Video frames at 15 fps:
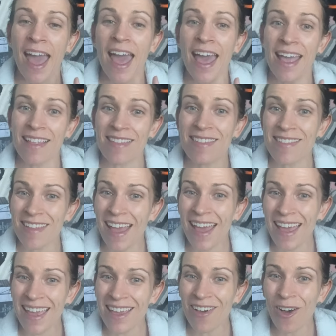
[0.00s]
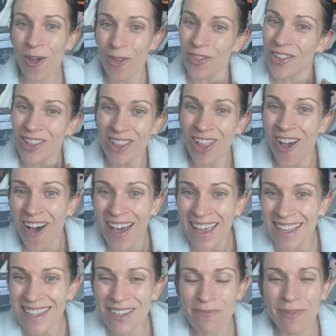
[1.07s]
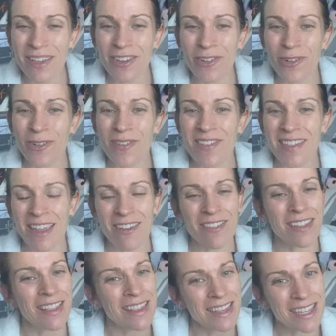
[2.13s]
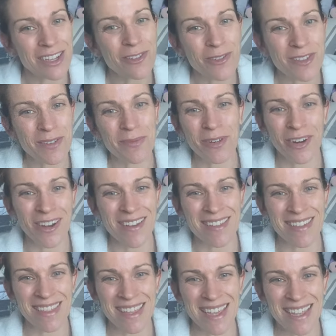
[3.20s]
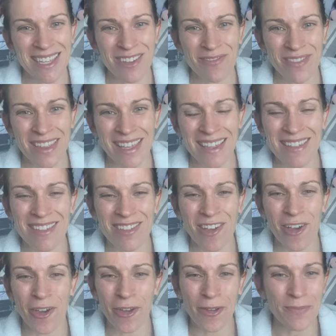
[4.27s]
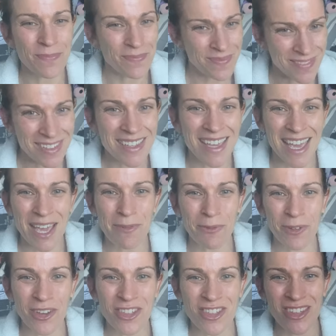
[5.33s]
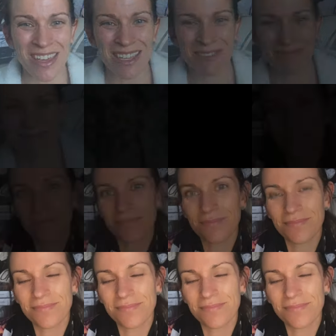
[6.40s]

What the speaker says: And stay on the line because there's a little surprise at the end of this. So keep watching.